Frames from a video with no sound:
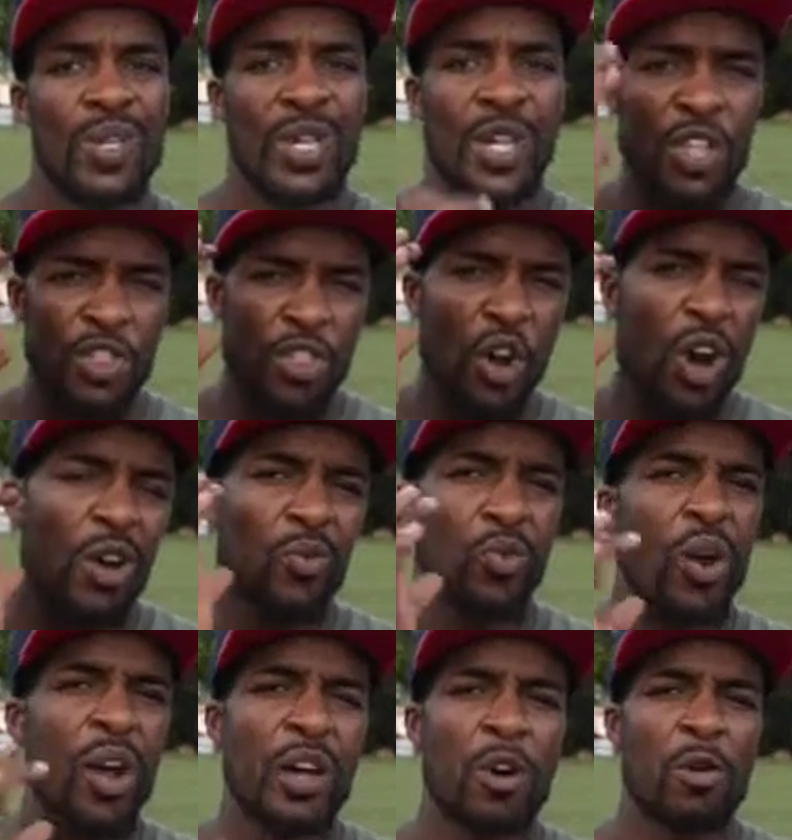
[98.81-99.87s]
the thought
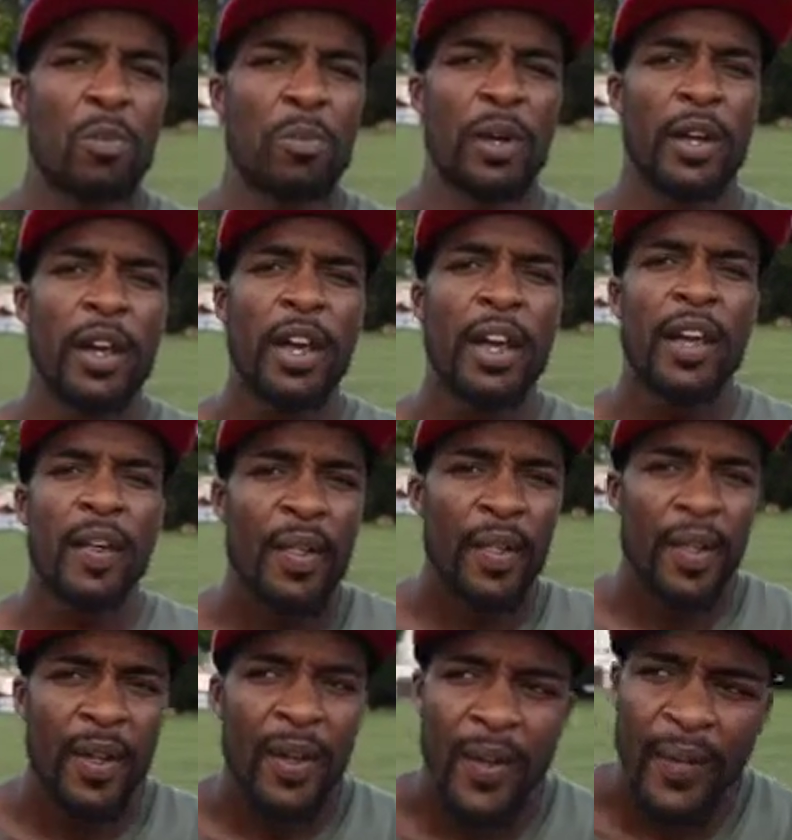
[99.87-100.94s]
realm,
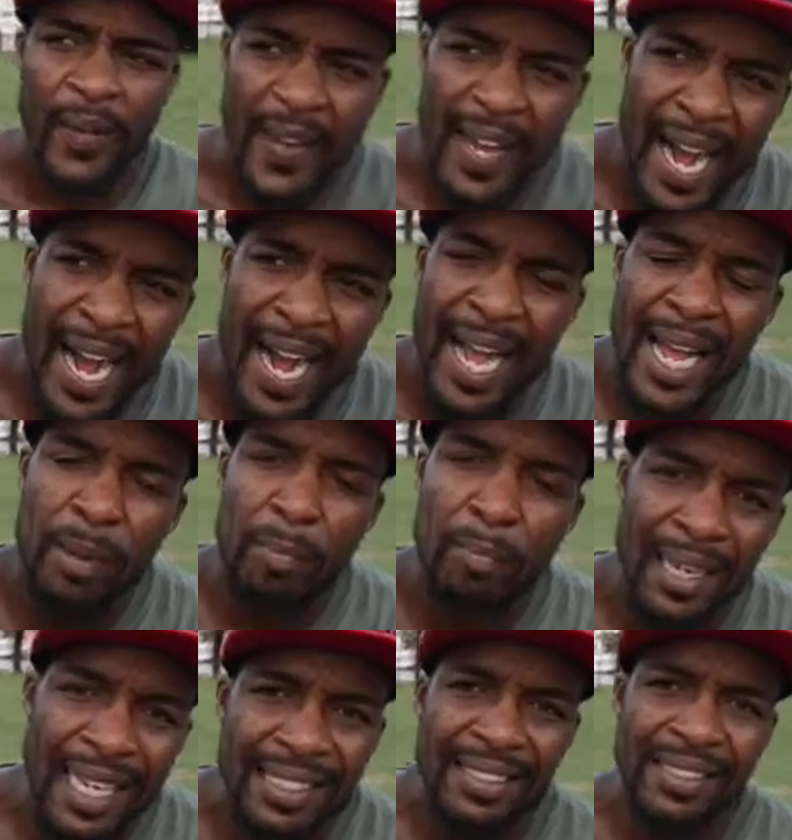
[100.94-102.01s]
God
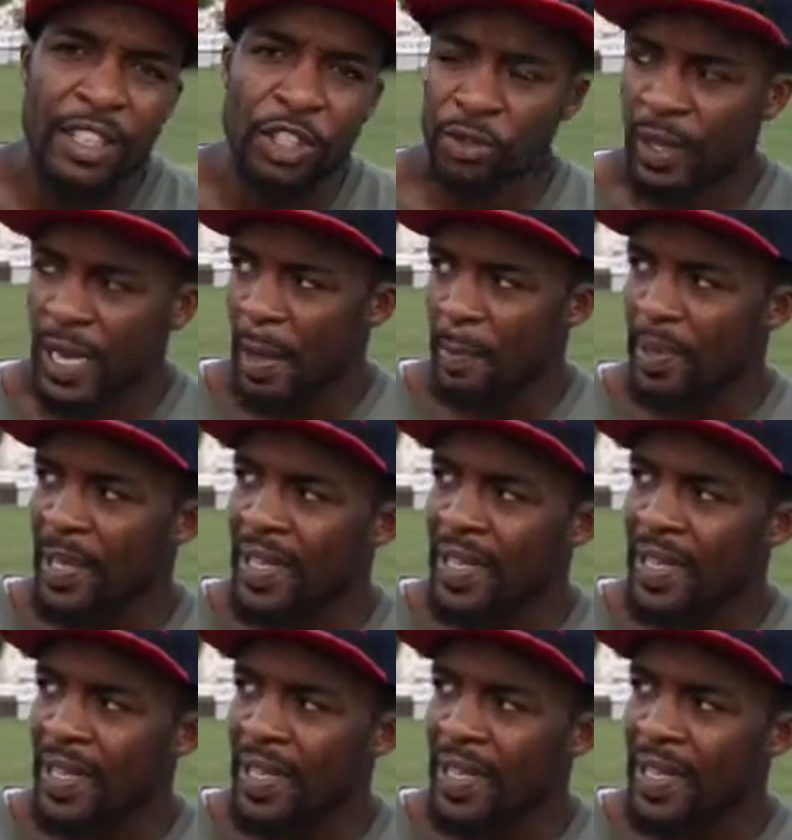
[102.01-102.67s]
bless the trap.